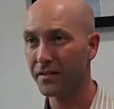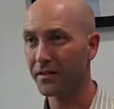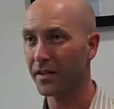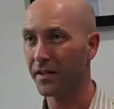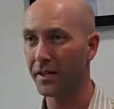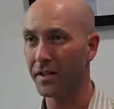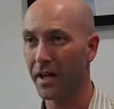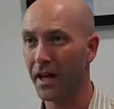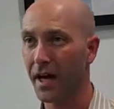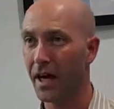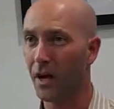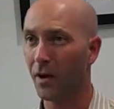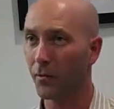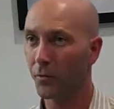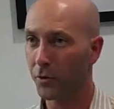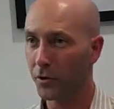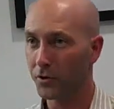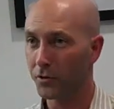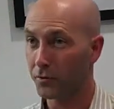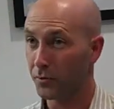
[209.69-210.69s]

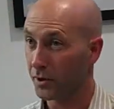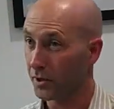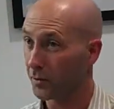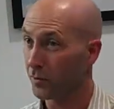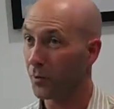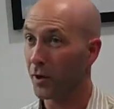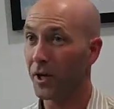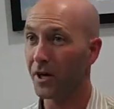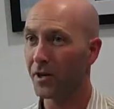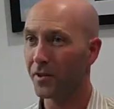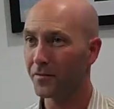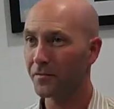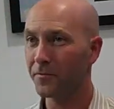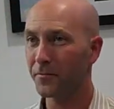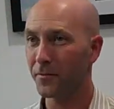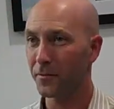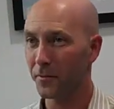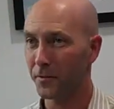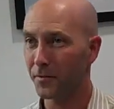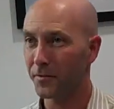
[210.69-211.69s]
that worked really well
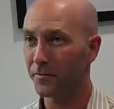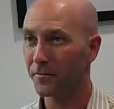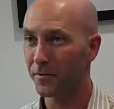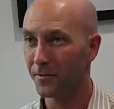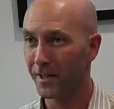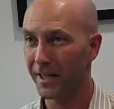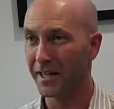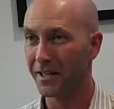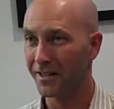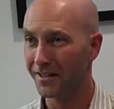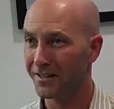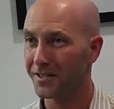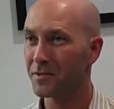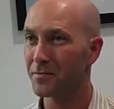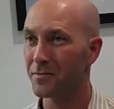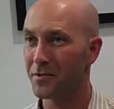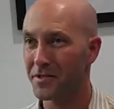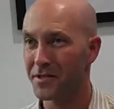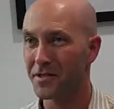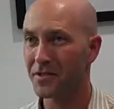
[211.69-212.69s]
for landing
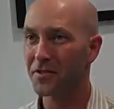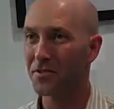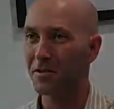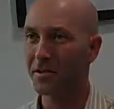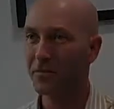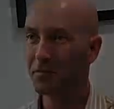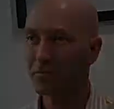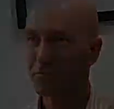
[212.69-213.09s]
this position.